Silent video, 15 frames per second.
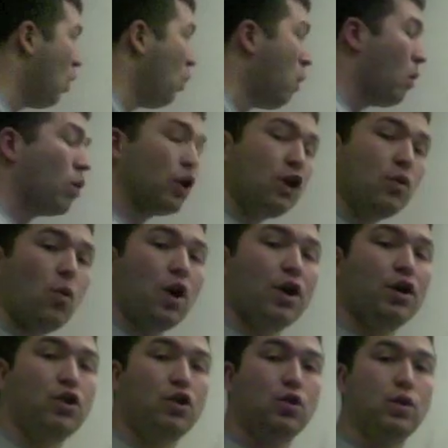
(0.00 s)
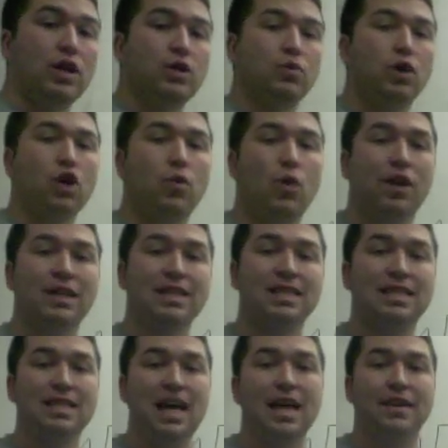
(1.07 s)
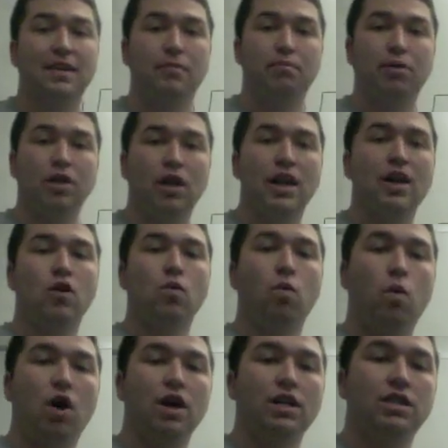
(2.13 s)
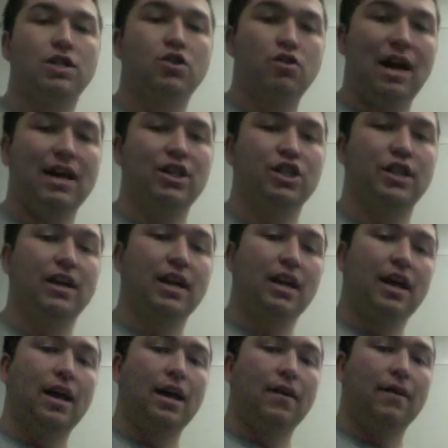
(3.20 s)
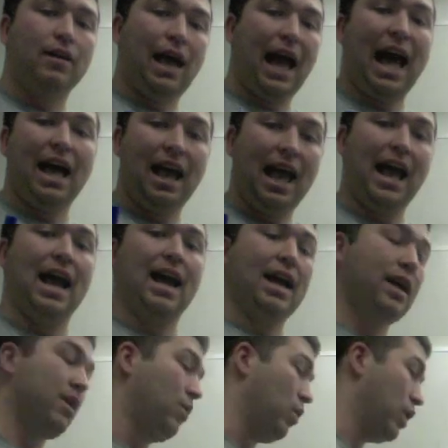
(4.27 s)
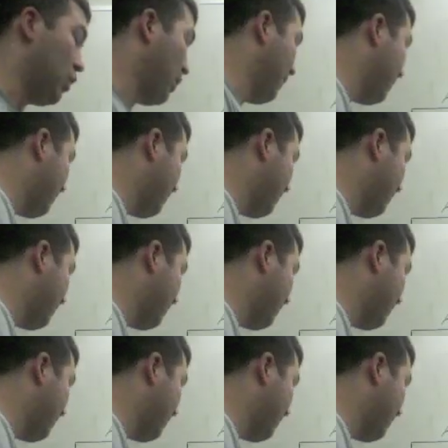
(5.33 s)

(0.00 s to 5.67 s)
What we're going to want to do is we're going to want to set player 1's strategy at A. We're going to